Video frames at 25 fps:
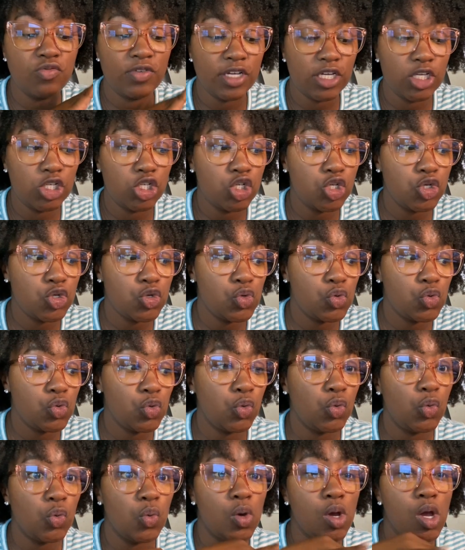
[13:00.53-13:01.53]

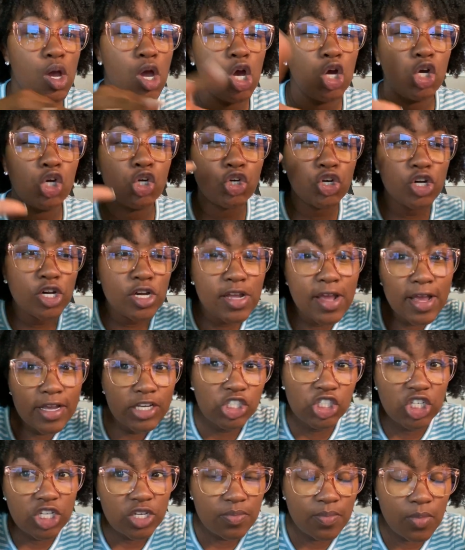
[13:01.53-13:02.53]
into
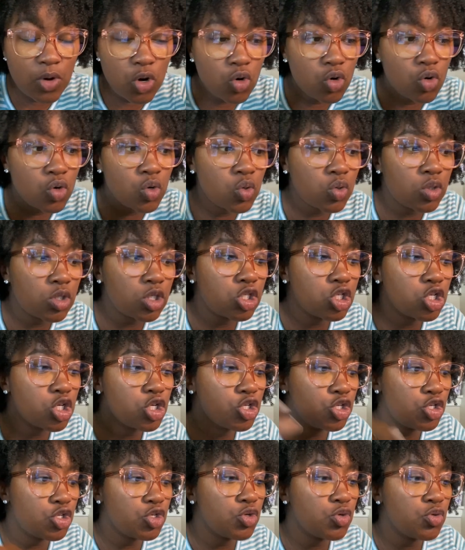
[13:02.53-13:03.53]
creation mode to
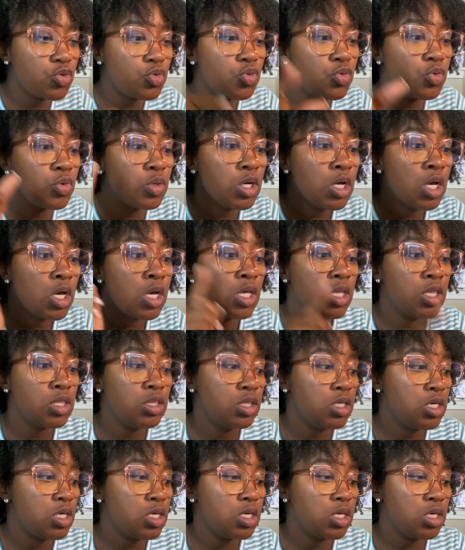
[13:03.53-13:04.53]
do
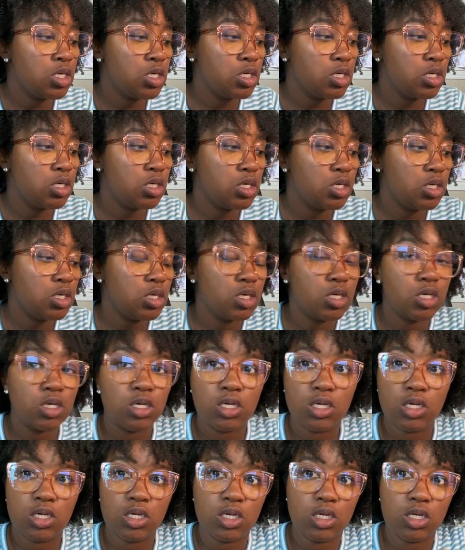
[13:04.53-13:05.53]
the
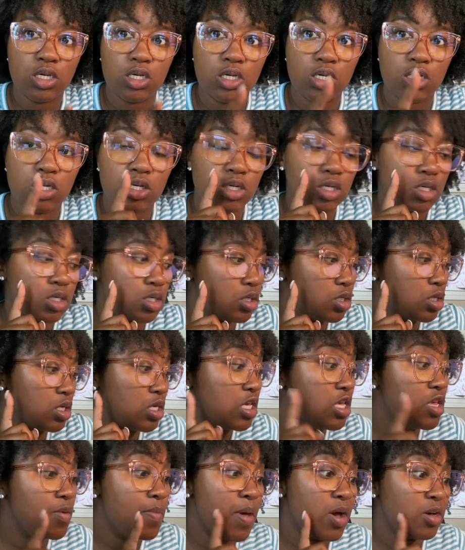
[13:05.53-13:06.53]

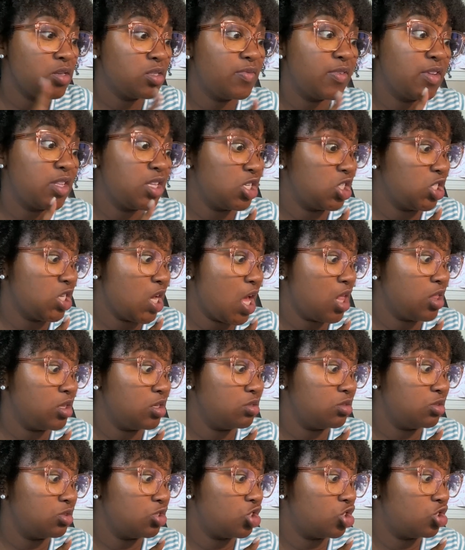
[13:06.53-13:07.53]
emails for the
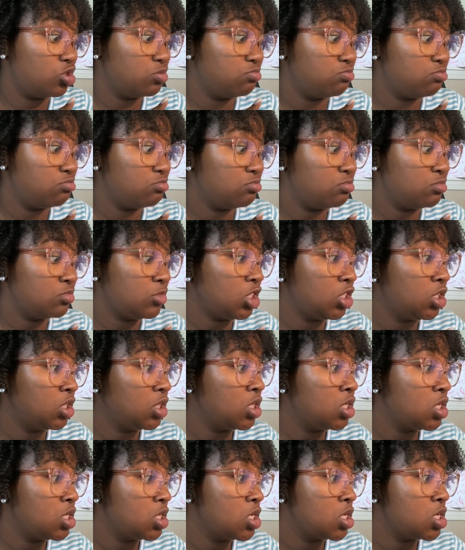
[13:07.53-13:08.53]
challenge.
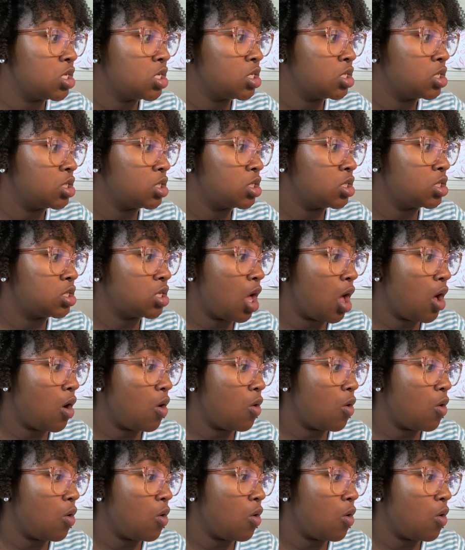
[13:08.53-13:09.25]
So